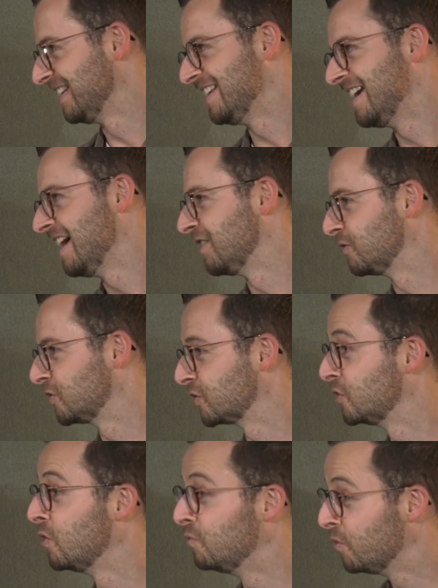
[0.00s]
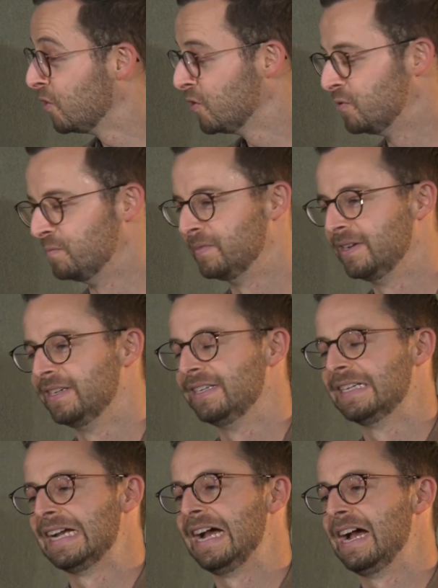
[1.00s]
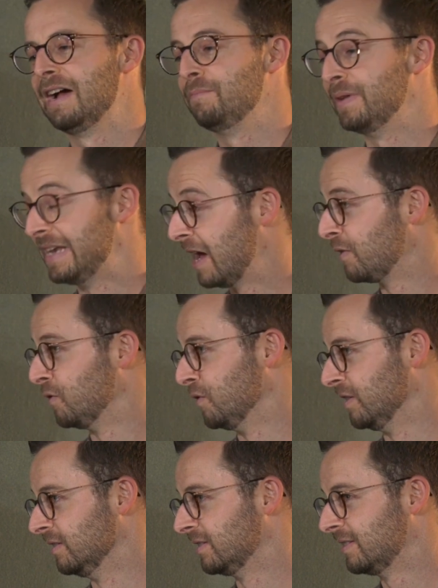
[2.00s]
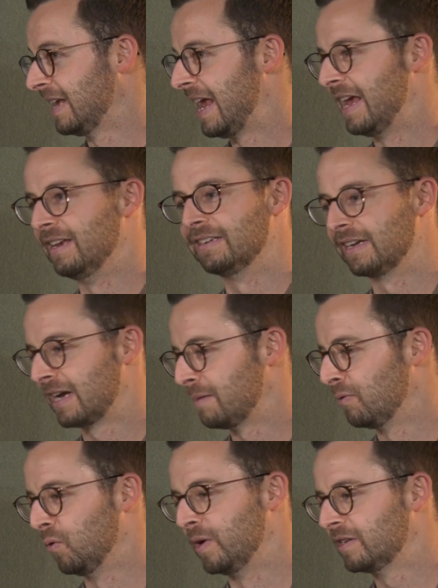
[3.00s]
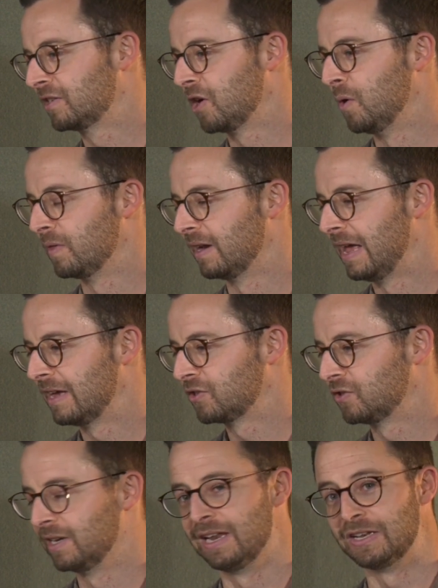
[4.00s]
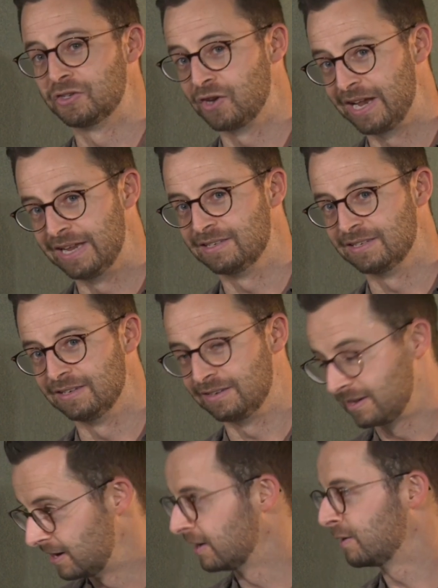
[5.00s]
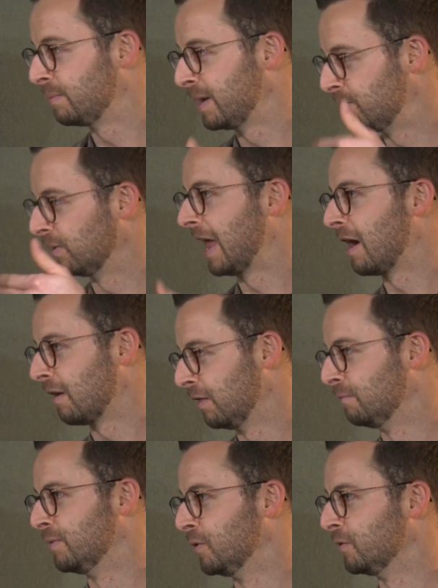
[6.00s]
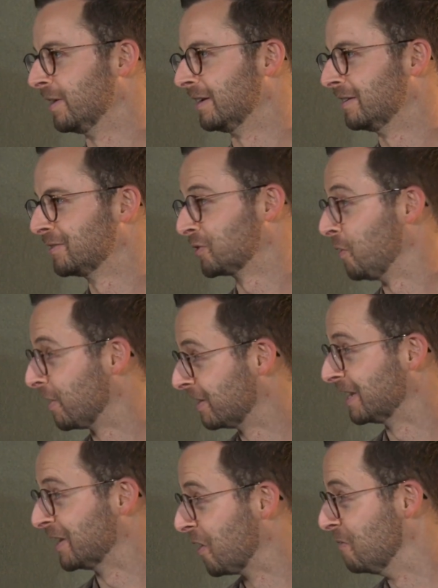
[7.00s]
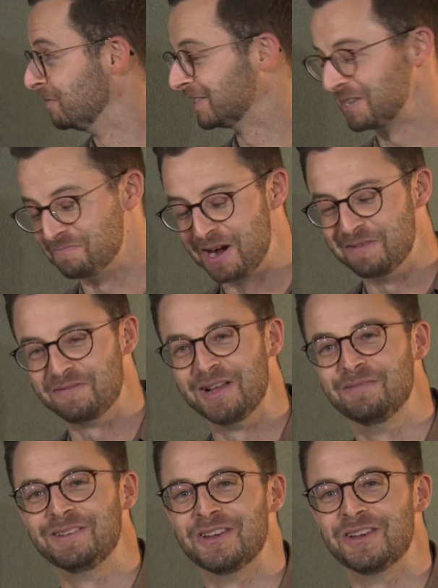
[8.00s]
Yeah, there's just no room. But now there is. And a couple of weeks ago at the last shared lunch, I had to kick people out of the building so I could get home and see my family.